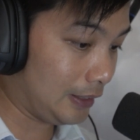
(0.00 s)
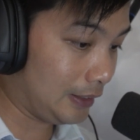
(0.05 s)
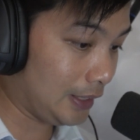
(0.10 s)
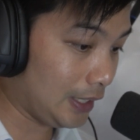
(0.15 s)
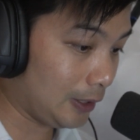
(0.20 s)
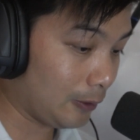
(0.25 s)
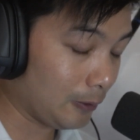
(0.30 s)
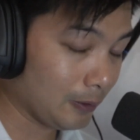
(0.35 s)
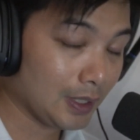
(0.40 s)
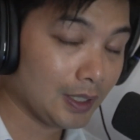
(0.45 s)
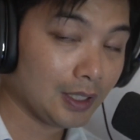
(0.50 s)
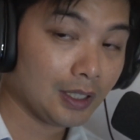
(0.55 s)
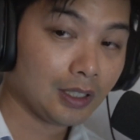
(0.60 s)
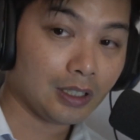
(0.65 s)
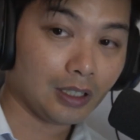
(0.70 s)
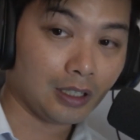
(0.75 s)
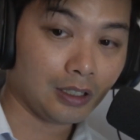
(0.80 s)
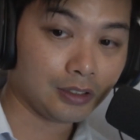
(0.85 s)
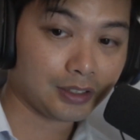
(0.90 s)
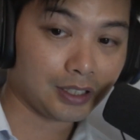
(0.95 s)
now,
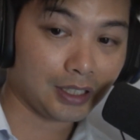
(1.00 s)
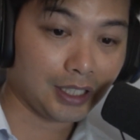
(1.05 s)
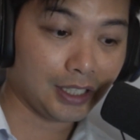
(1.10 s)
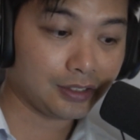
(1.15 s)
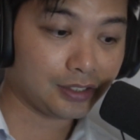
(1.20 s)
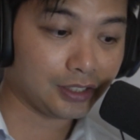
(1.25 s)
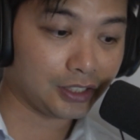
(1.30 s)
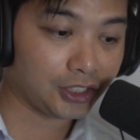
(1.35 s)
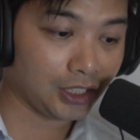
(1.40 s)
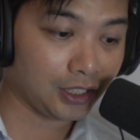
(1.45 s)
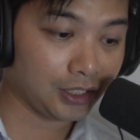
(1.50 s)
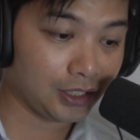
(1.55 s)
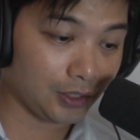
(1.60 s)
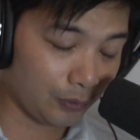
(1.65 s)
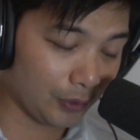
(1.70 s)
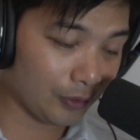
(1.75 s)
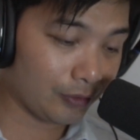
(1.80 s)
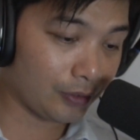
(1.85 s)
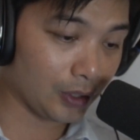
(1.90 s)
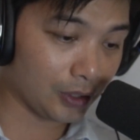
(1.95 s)
on today's agenda,
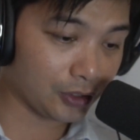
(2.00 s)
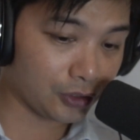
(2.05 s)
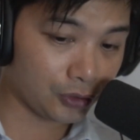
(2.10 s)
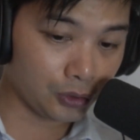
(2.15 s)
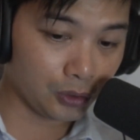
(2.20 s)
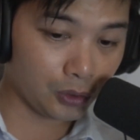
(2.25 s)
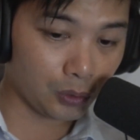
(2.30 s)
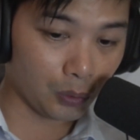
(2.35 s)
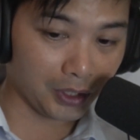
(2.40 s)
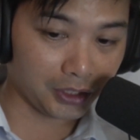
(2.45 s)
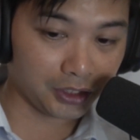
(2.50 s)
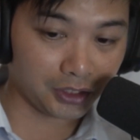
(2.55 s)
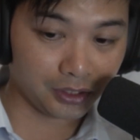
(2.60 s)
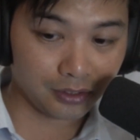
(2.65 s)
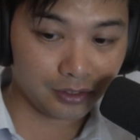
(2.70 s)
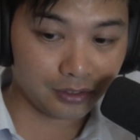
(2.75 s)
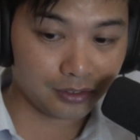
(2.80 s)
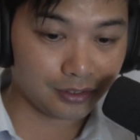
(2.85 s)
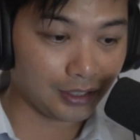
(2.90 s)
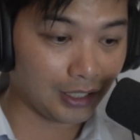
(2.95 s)
we've got two
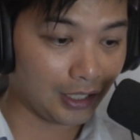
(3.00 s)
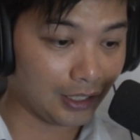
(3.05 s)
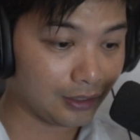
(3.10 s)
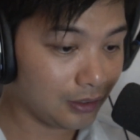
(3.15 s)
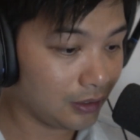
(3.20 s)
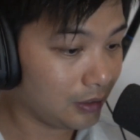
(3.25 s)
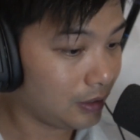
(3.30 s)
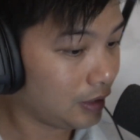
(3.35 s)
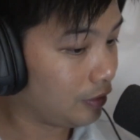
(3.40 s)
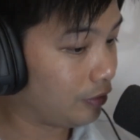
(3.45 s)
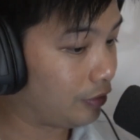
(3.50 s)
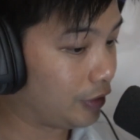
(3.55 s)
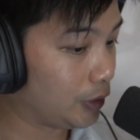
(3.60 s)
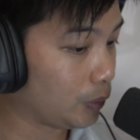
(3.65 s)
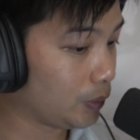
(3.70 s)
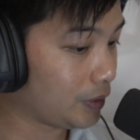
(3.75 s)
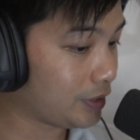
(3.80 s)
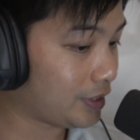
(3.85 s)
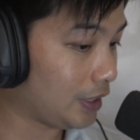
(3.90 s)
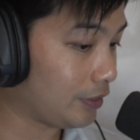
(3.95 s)
questions that
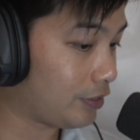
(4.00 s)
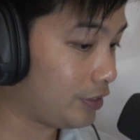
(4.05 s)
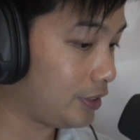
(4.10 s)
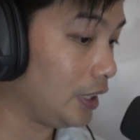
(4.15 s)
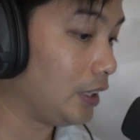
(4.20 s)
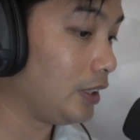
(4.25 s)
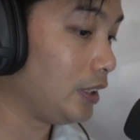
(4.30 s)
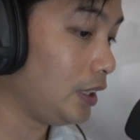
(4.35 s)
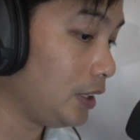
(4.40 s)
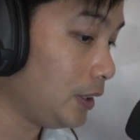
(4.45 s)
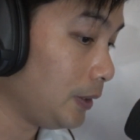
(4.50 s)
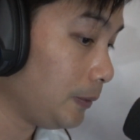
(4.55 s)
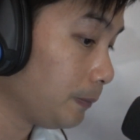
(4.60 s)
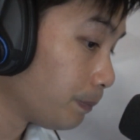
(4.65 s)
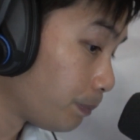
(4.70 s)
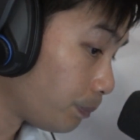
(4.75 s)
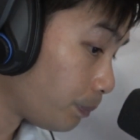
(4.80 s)
viewers have sent in.